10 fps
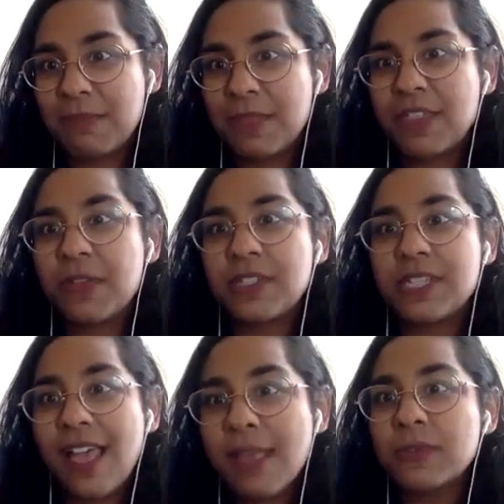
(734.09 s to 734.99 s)
But there are
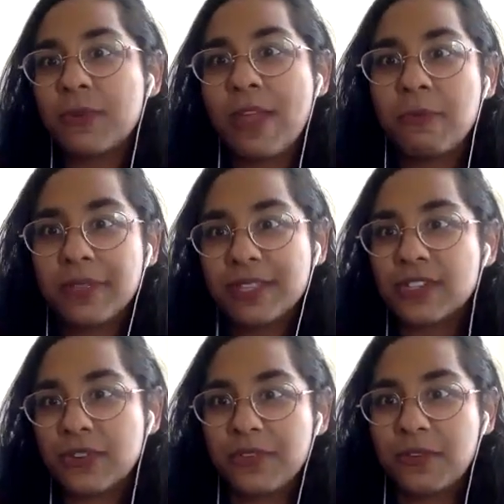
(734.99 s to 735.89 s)
times where I really
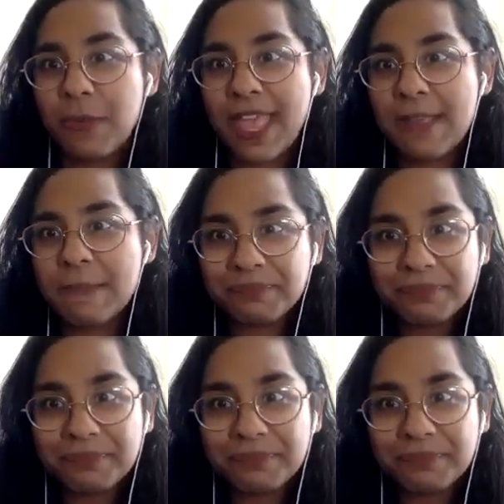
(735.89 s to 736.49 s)
turned away.